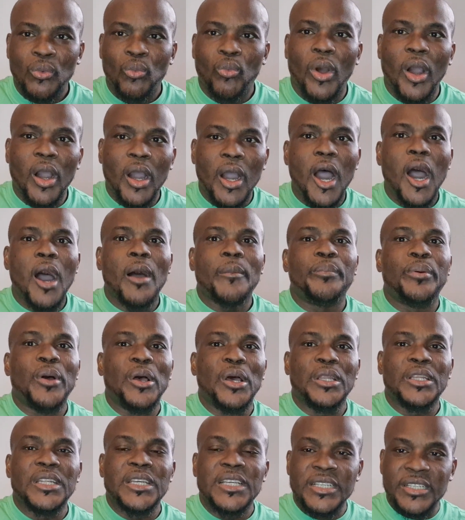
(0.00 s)
What
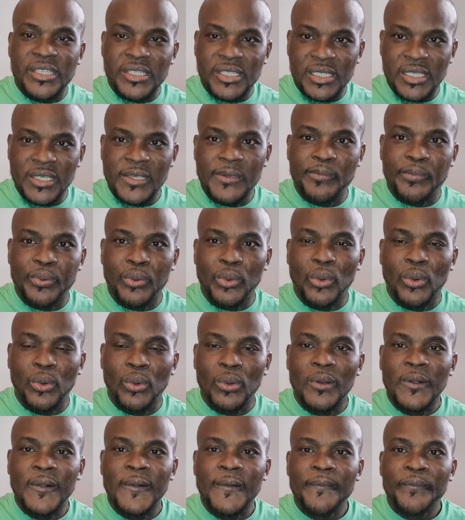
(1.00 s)
happened is
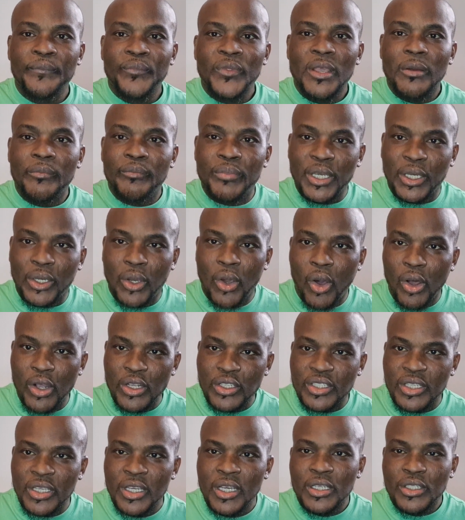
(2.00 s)
simple,
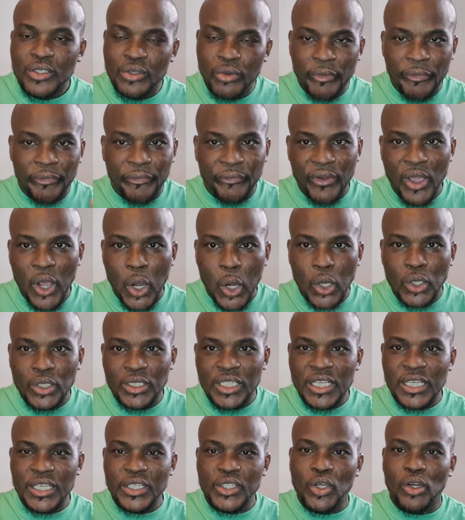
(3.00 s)
because you
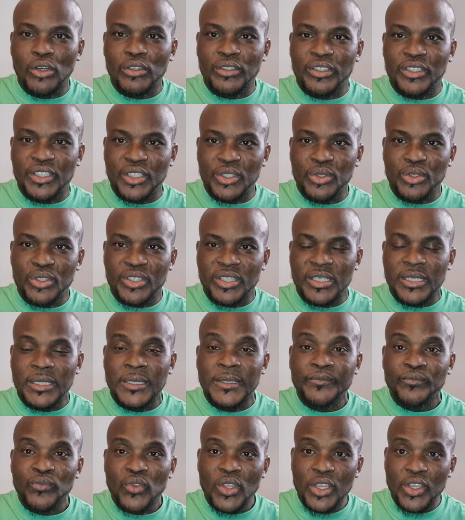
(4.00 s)
failed in your
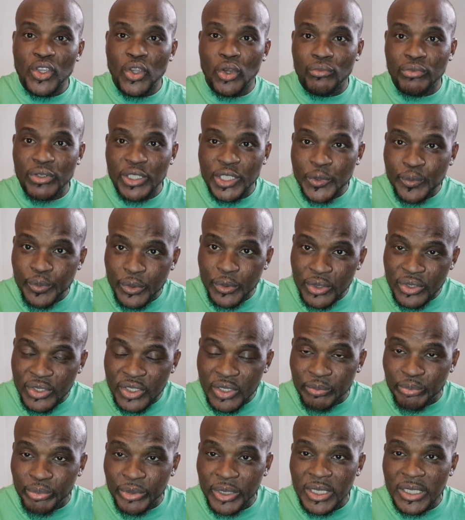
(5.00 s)
duty, in your
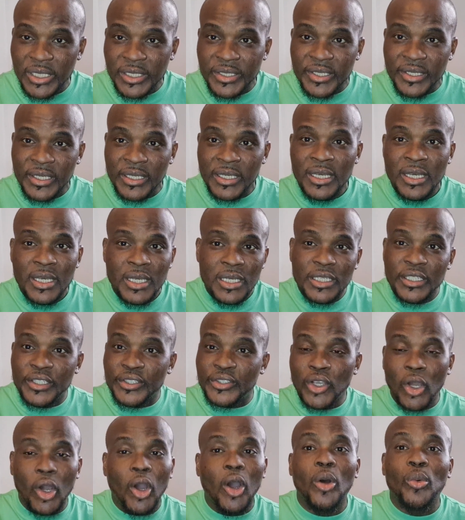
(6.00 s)
responsibility.
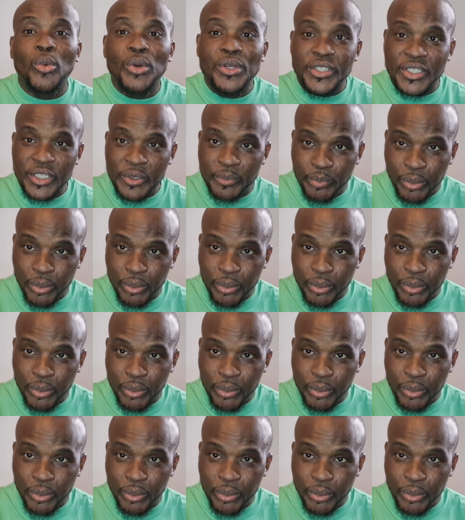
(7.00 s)
It's always